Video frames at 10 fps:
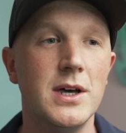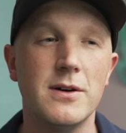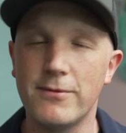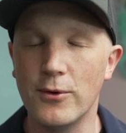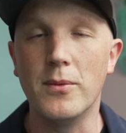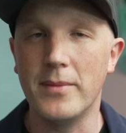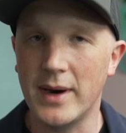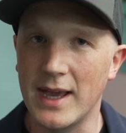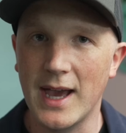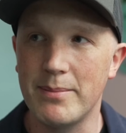thought
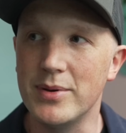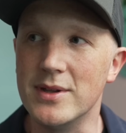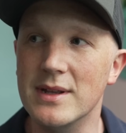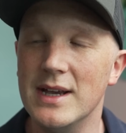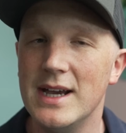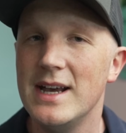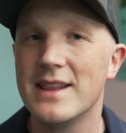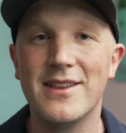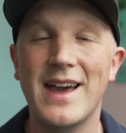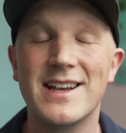might happen.
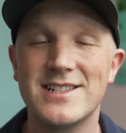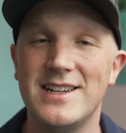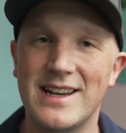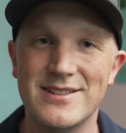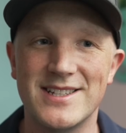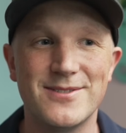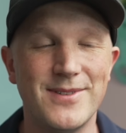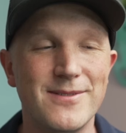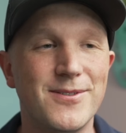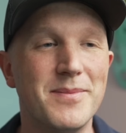Now, they actually announced this thing for